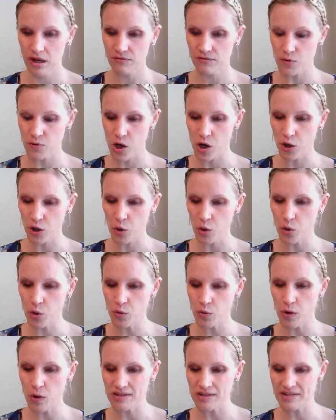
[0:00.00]
of drawing
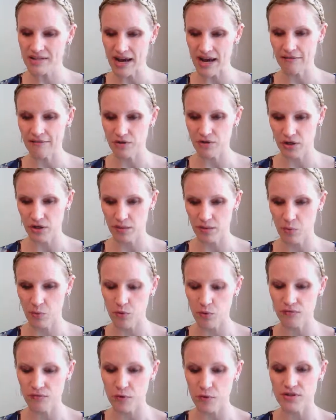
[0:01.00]
Cornwallis after him
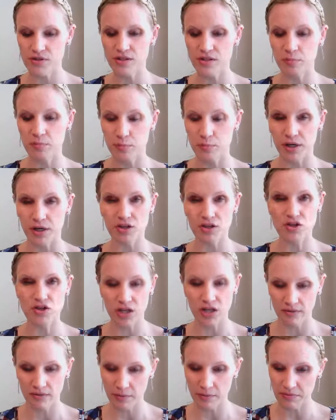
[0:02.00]
or forcing the British
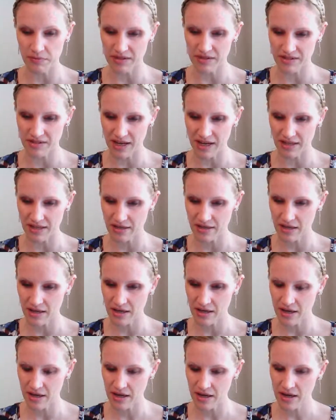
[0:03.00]
to give up the state.
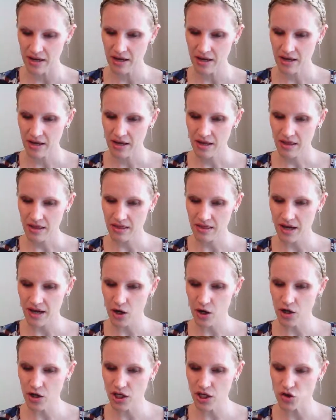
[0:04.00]

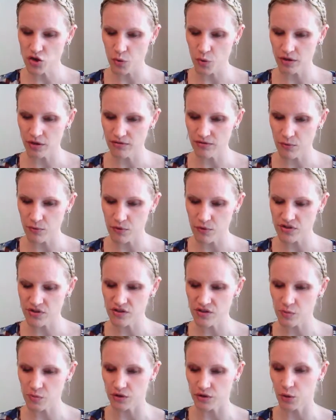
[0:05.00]
There he joined
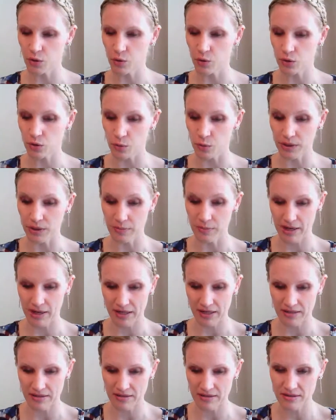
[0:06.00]
forces with local guerrilla
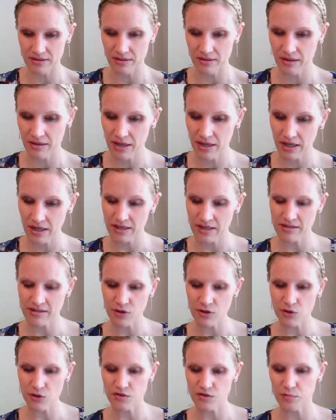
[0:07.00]
bands. In a
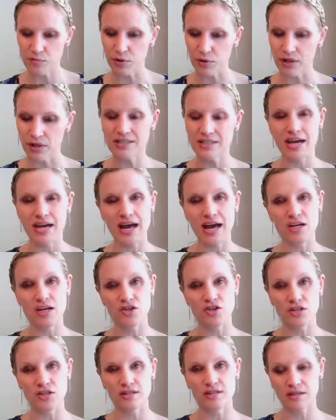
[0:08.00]
series of brilliant
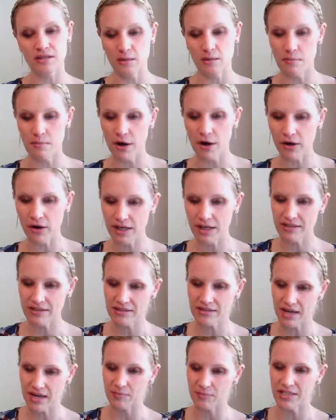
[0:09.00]
actions, the
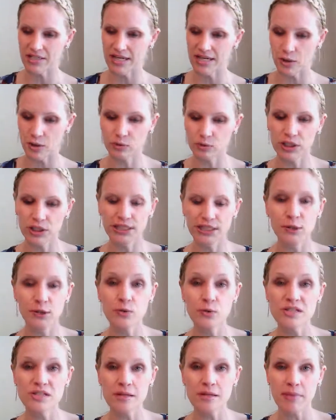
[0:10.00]
Americans kept narrowly
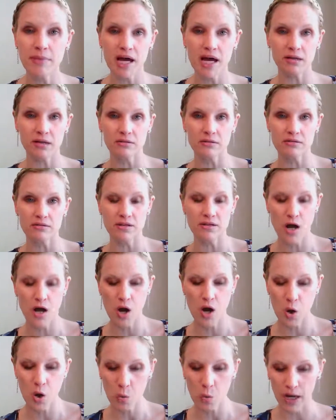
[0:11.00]
losing battles
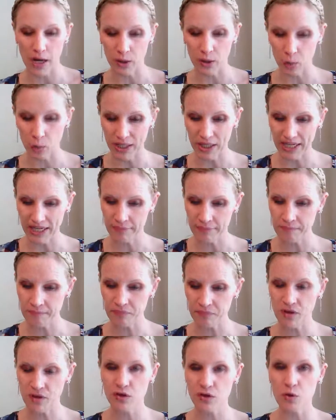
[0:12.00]
while winning
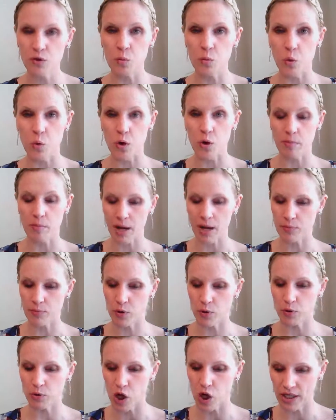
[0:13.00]
the war by
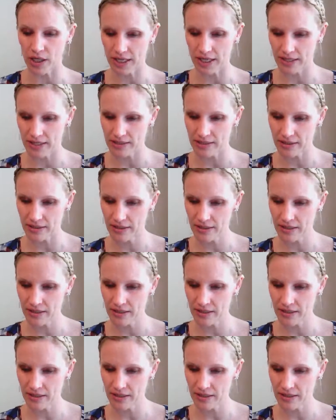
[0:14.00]
prolonging it.